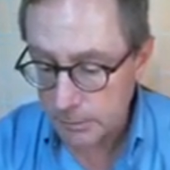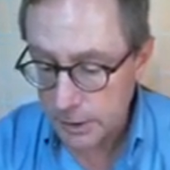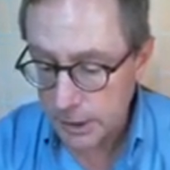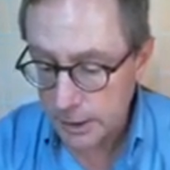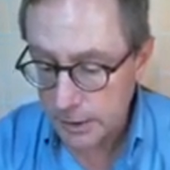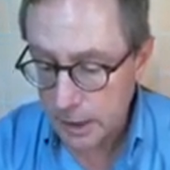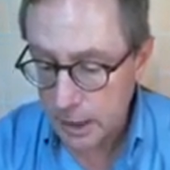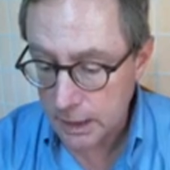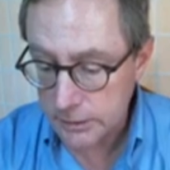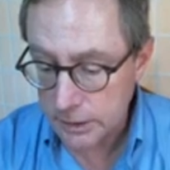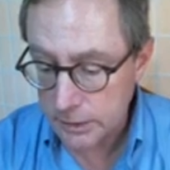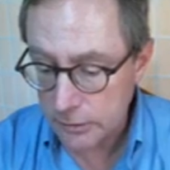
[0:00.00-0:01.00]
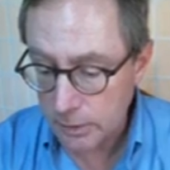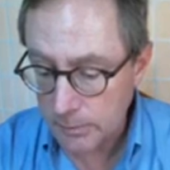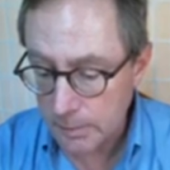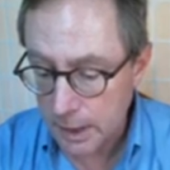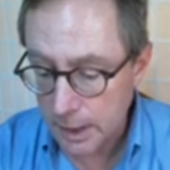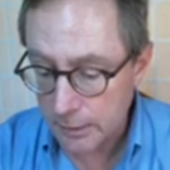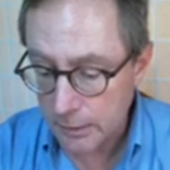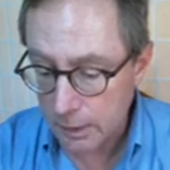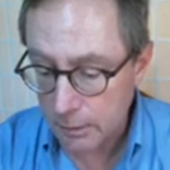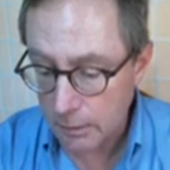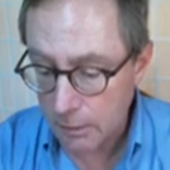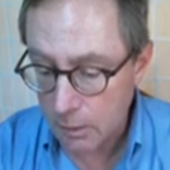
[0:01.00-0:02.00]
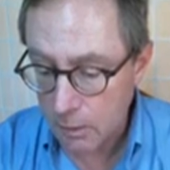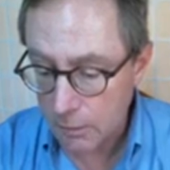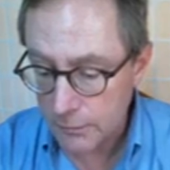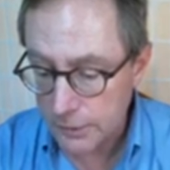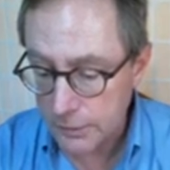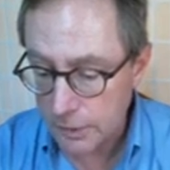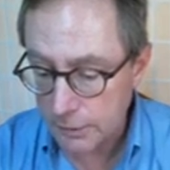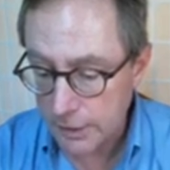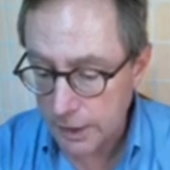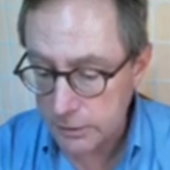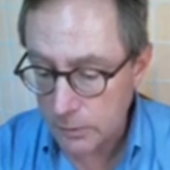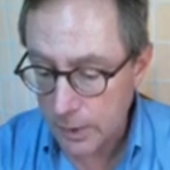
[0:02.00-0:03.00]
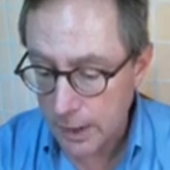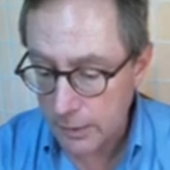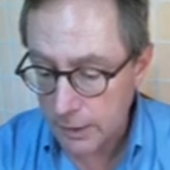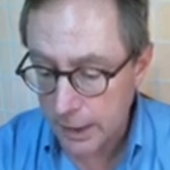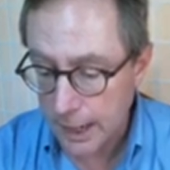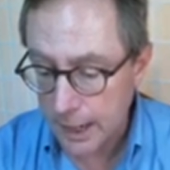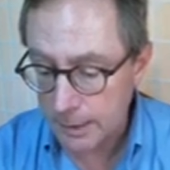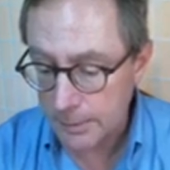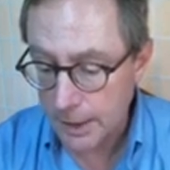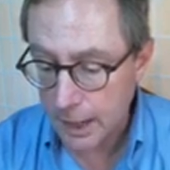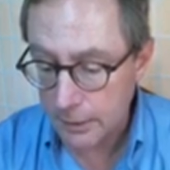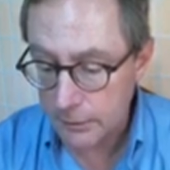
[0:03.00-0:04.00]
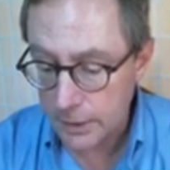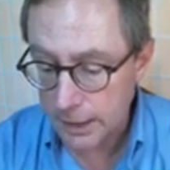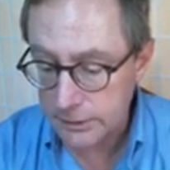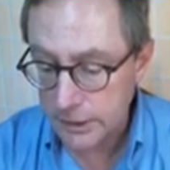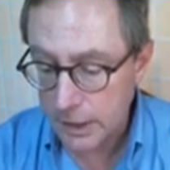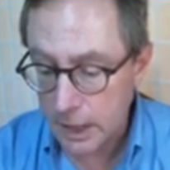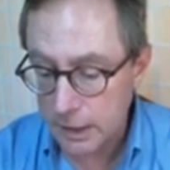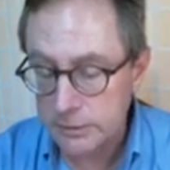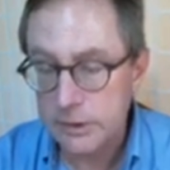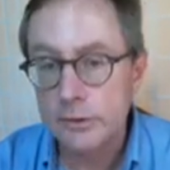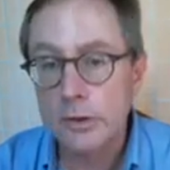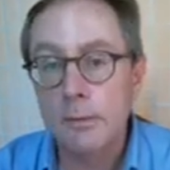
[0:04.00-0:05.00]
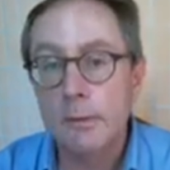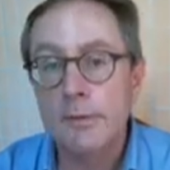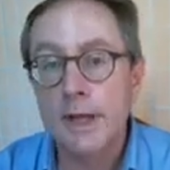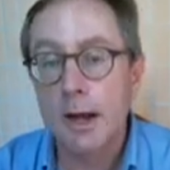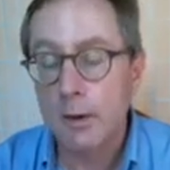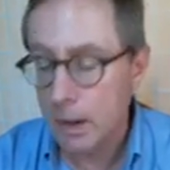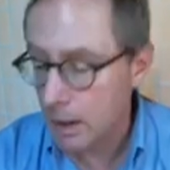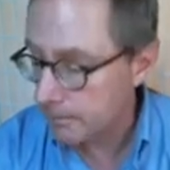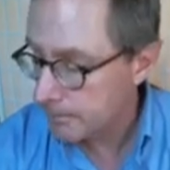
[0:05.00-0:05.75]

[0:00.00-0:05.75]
You take the constant term and the coefficient of x squared, and you add them together, and that's the constant term of the outcome.